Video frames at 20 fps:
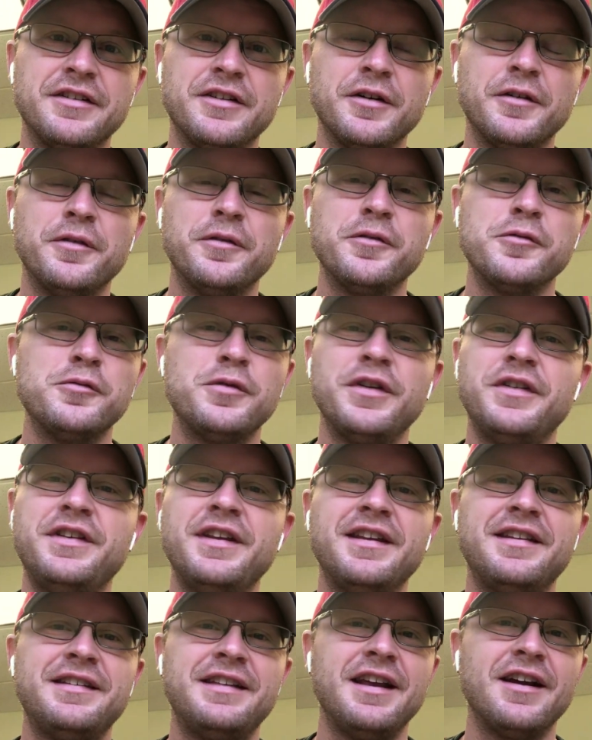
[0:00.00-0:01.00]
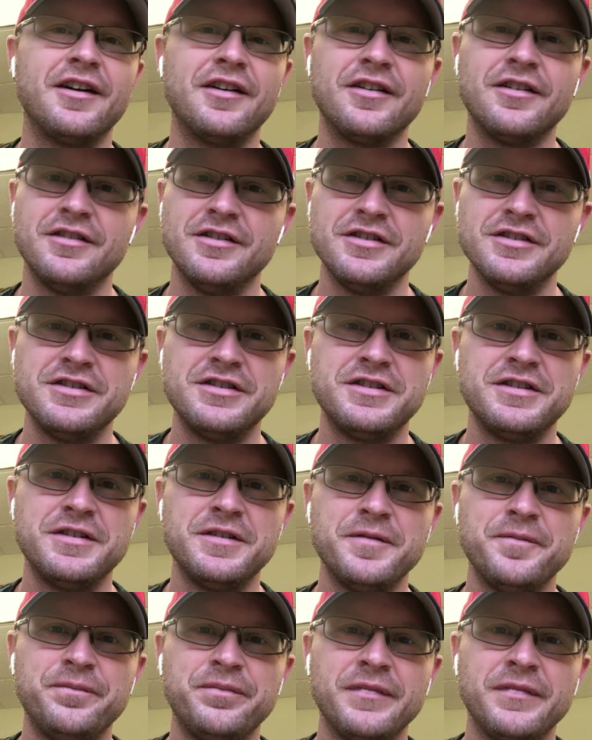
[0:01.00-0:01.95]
So resist the urge